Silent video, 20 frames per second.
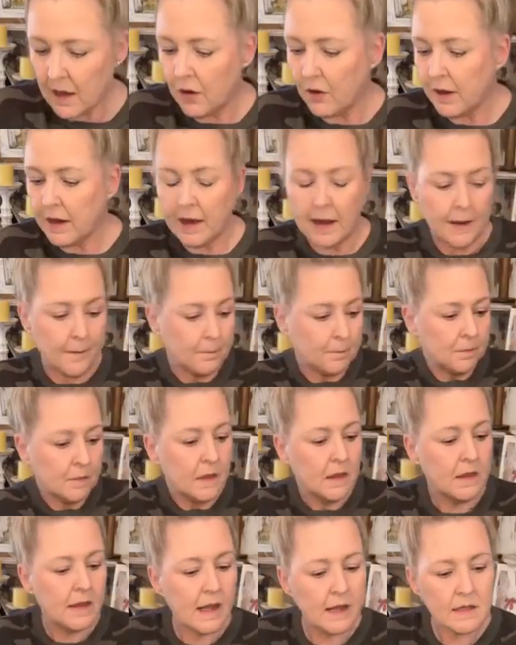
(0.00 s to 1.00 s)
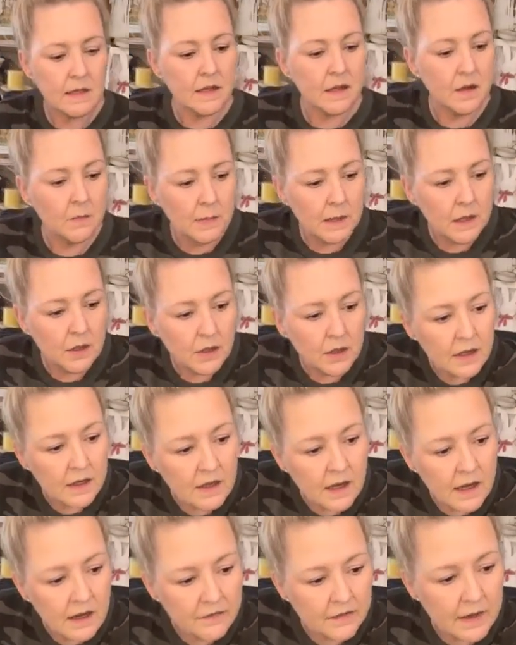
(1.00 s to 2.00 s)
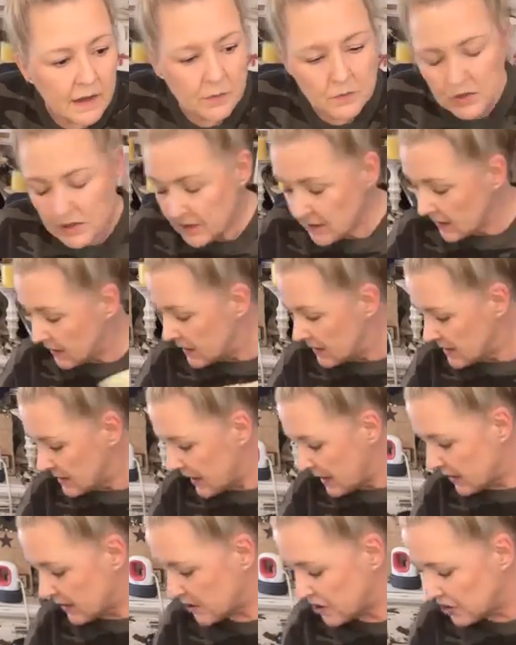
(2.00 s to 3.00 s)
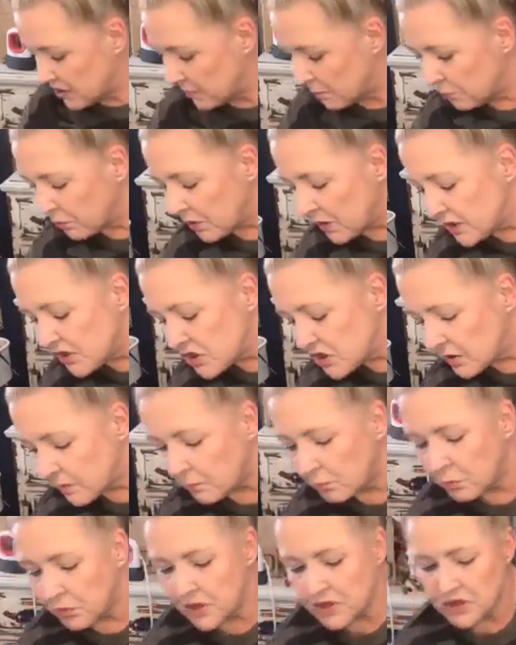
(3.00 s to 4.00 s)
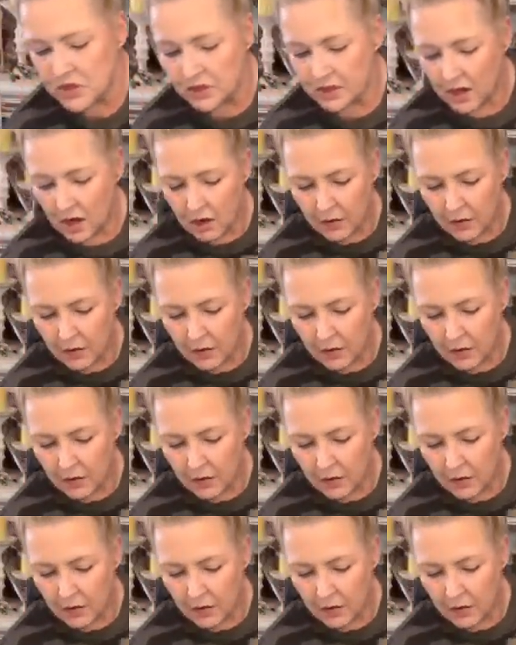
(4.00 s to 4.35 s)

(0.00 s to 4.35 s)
Okay, that's going to be good enough. And I'm just going to take a chip brush and brush it